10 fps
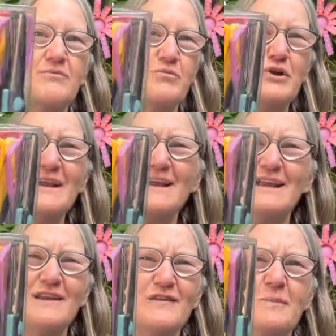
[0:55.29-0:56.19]
Pretty
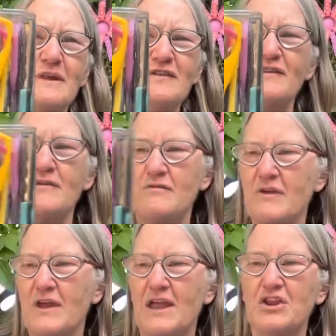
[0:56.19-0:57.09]
inexpensive,
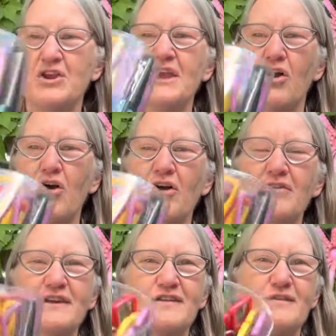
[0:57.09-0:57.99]
and you get all
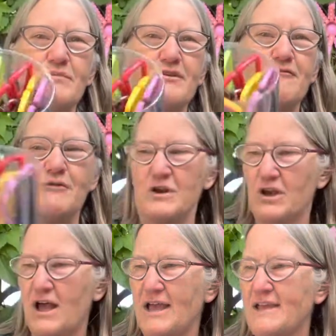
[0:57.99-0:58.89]
these different
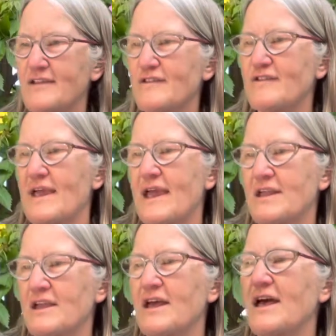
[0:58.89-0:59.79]
kinds
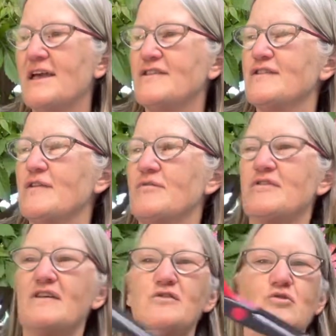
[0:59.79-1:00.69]
and cuts of
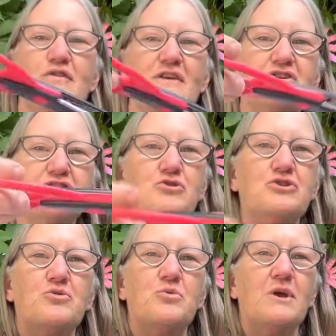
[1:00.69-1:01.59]
scissors. It shows
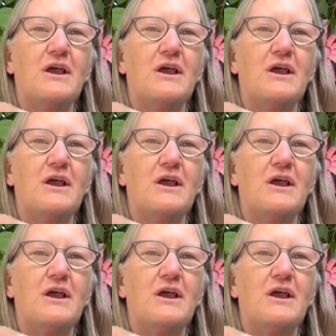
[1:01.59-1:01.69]
you